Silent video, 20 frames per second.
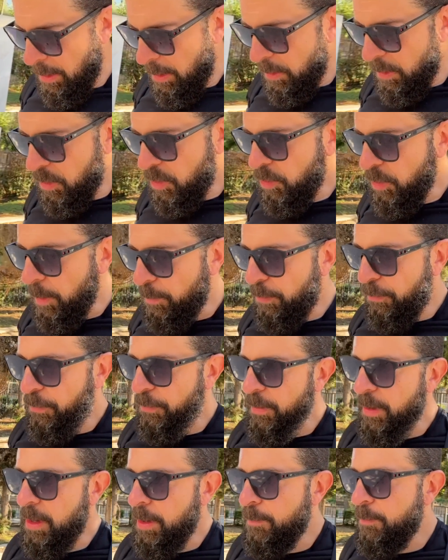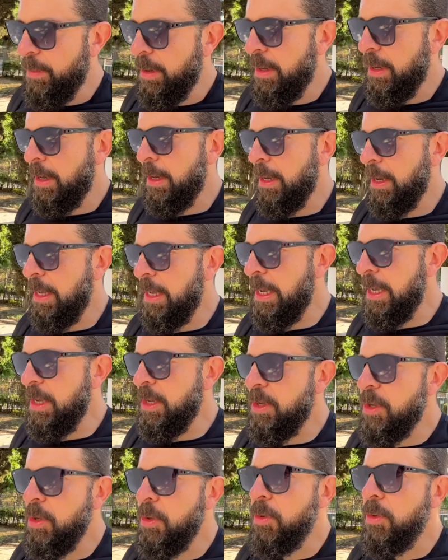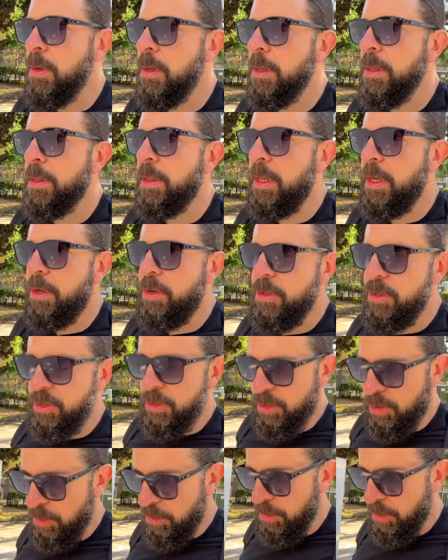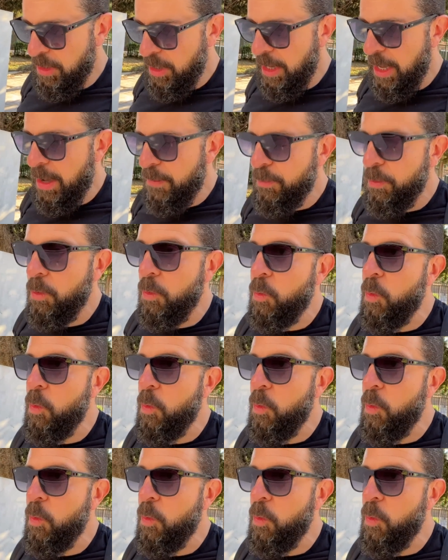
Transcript: trip from EU leaders to Kiev.